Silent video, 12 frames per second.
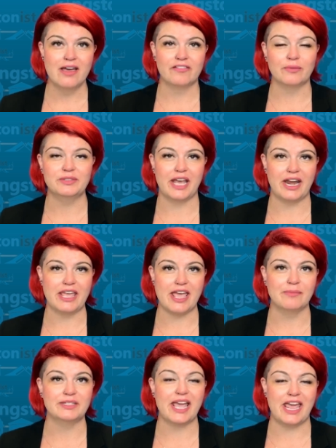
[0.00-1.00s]
from 10
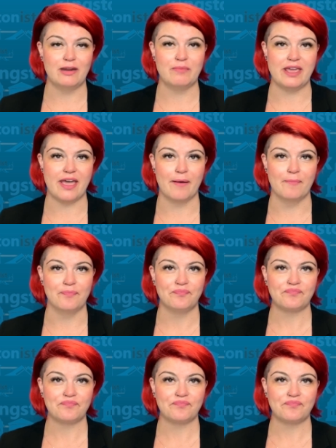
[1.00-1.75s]
a.m. to 8 p.m.